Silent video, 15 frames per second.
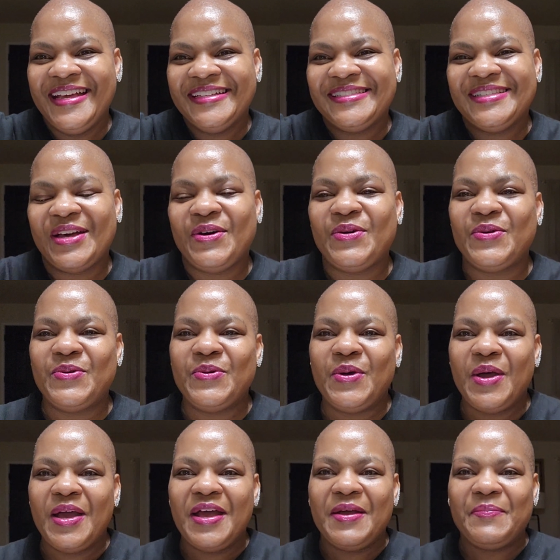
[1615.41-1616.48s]
So
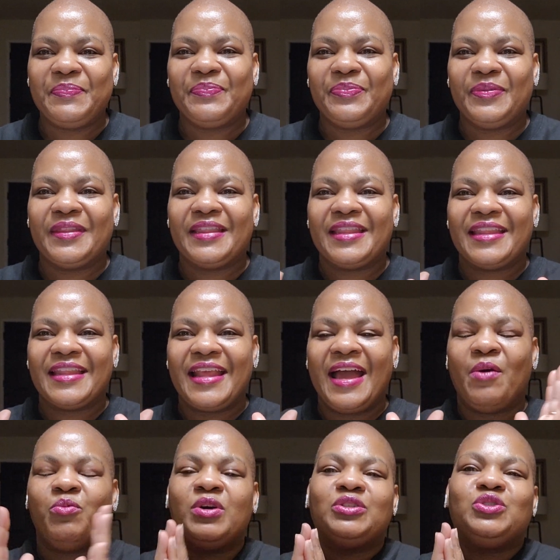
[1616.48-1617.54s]
I
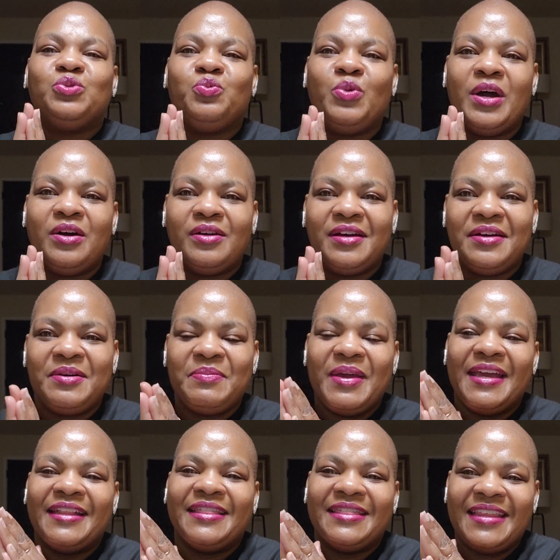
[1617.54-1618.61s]
want to welcome and